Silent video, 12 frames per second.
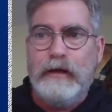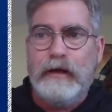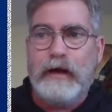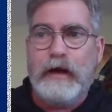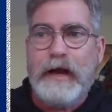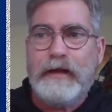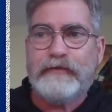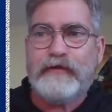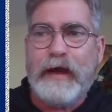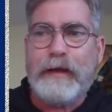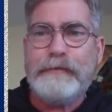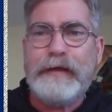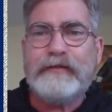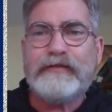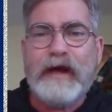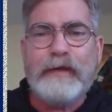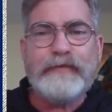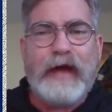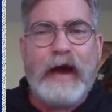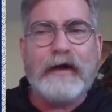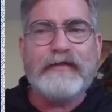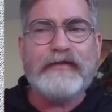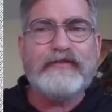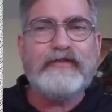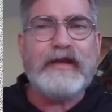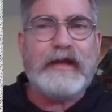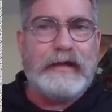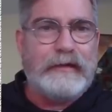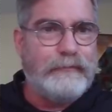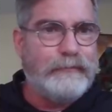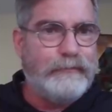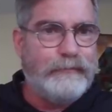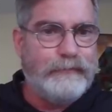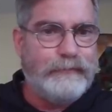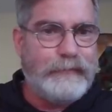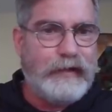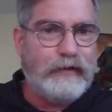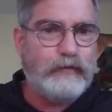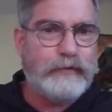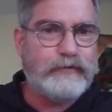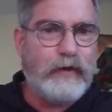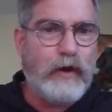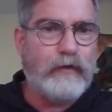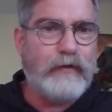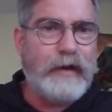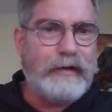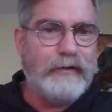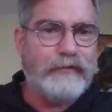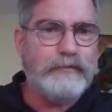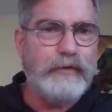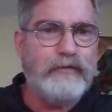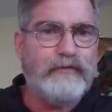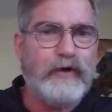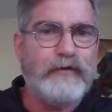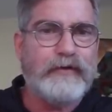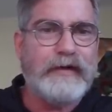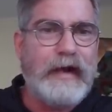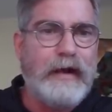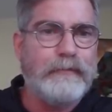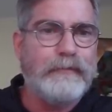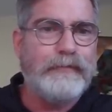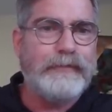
All right, so that beast comes out of the sea, as we saw already. Let's move further down.